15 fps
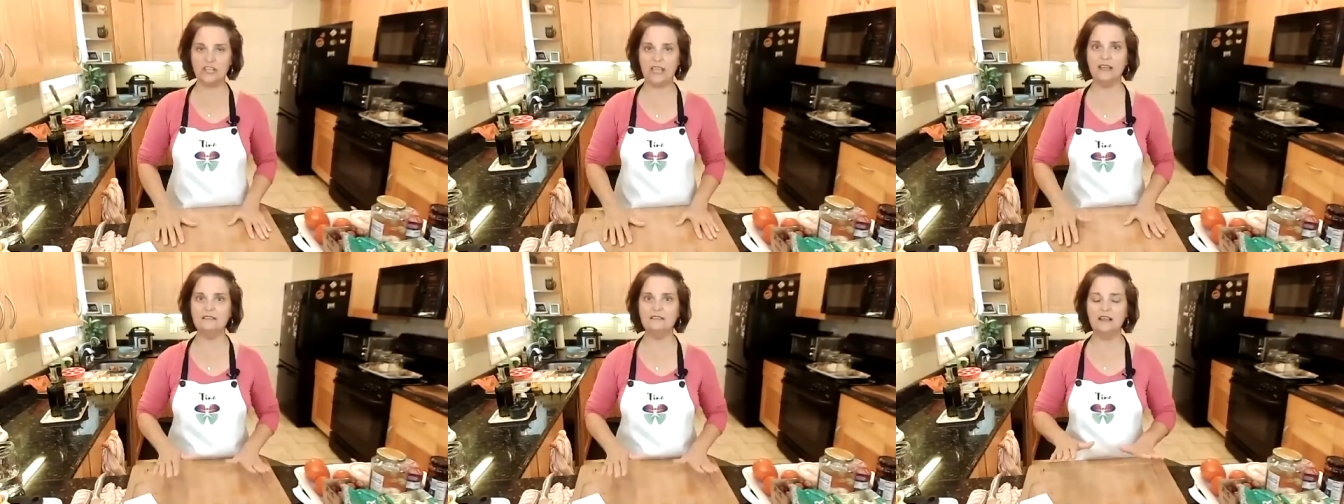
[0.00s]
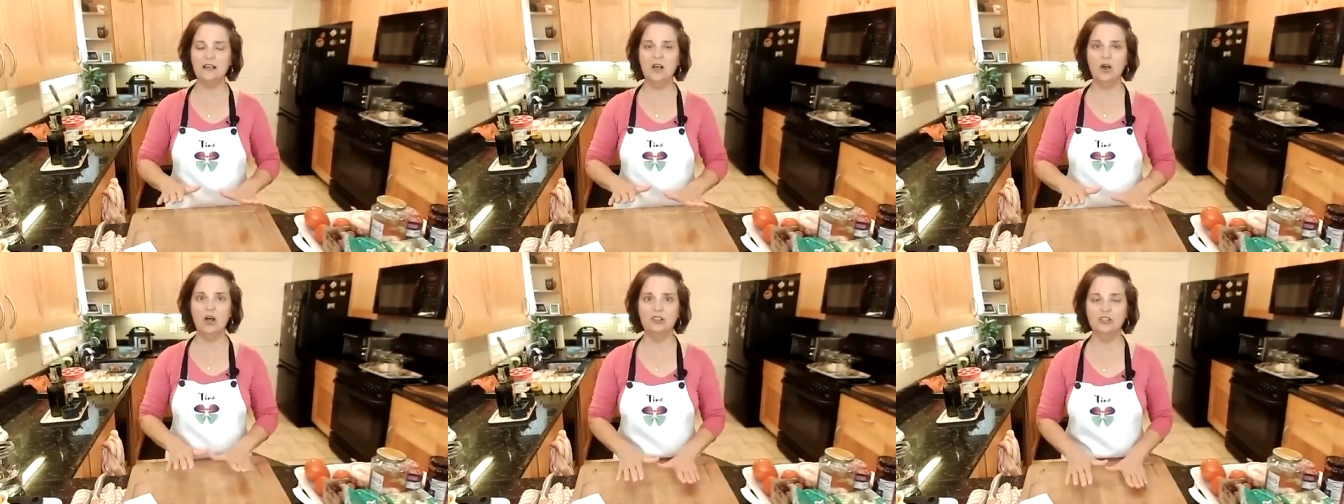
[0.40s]
And
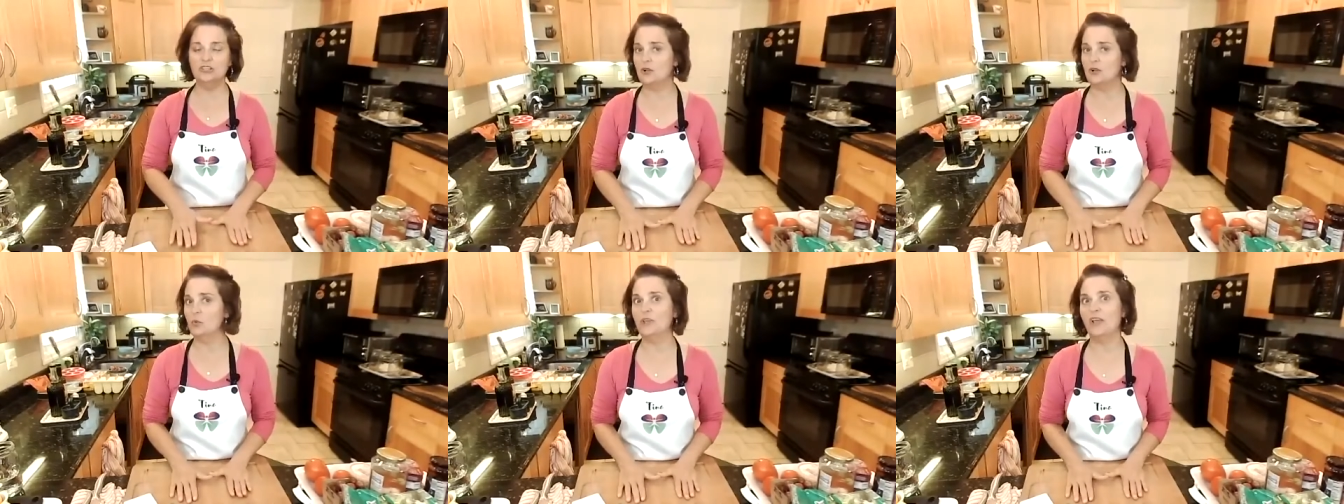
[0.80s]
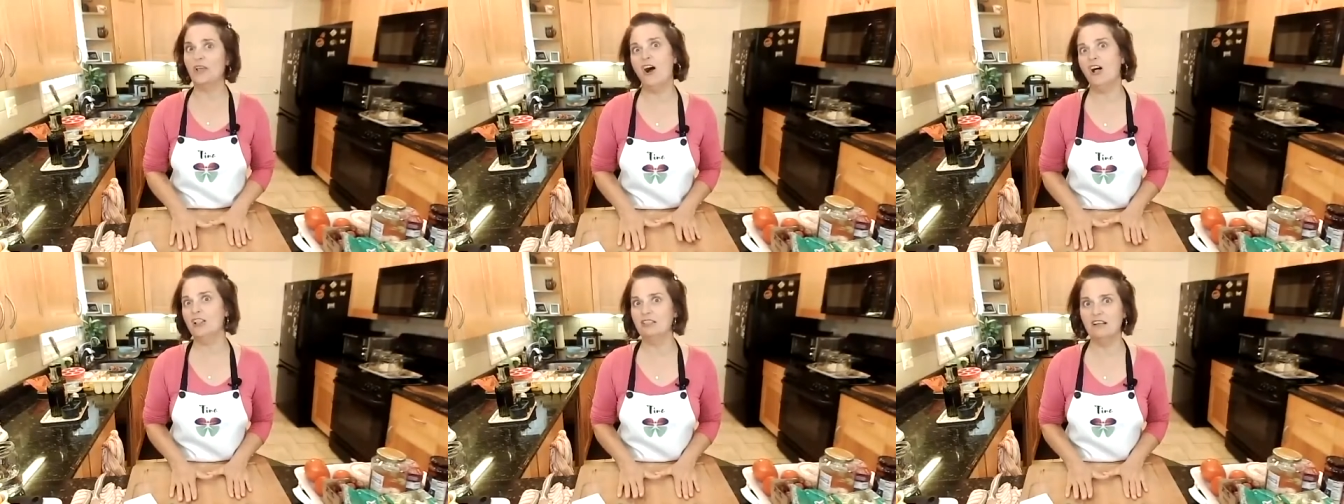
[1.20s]
look, we
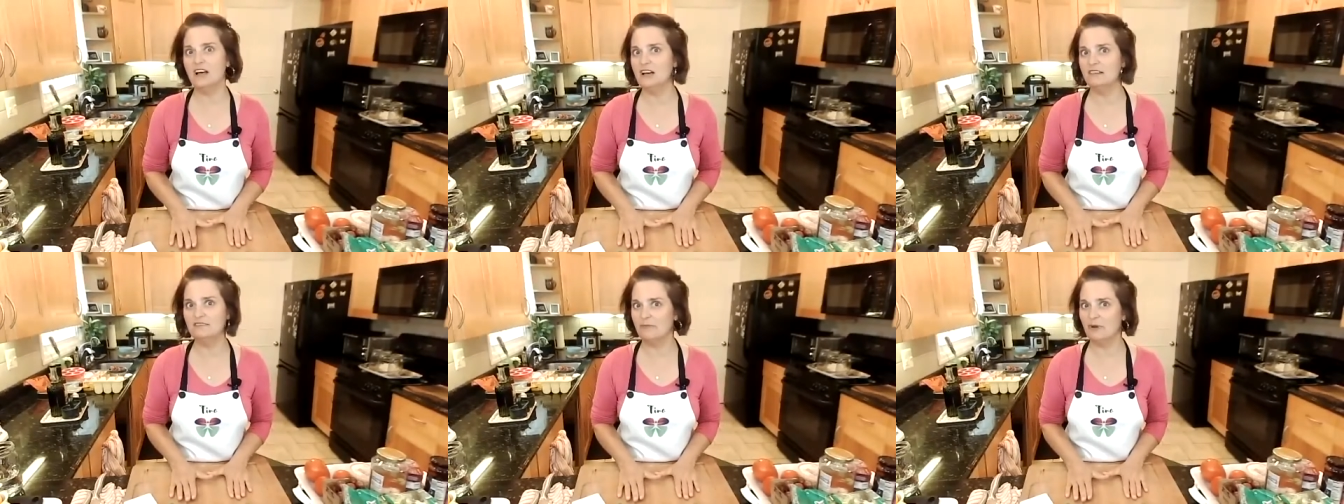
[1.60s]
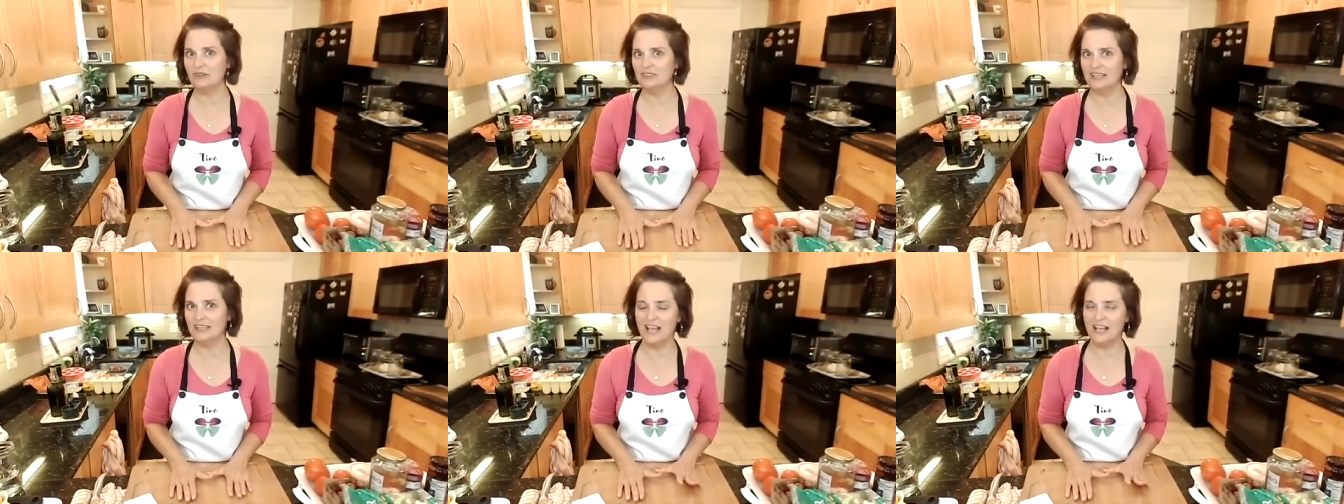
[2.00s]
all love to
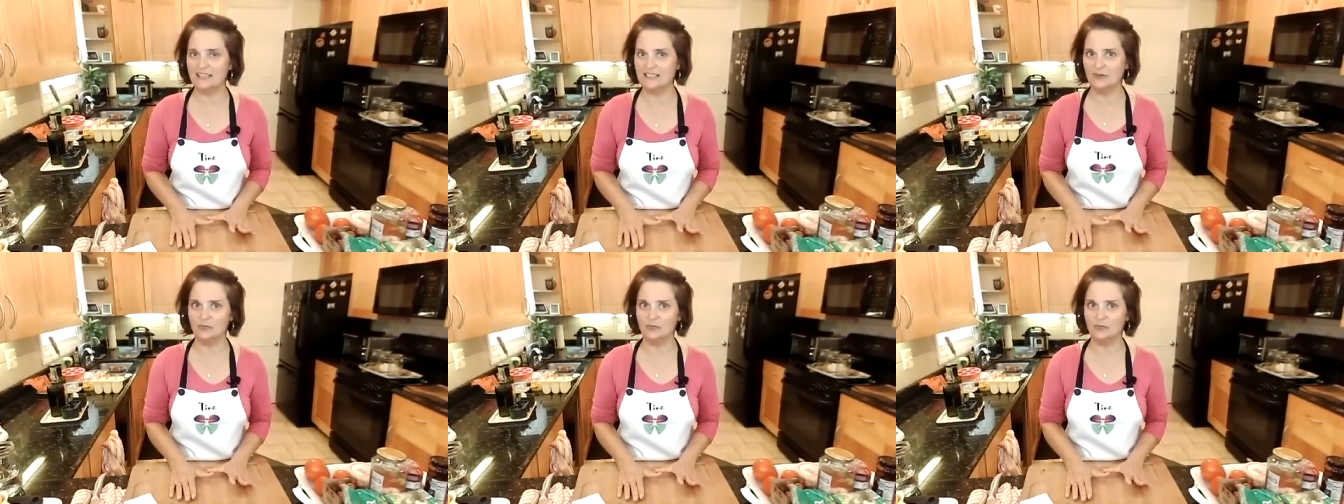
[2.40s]
multitask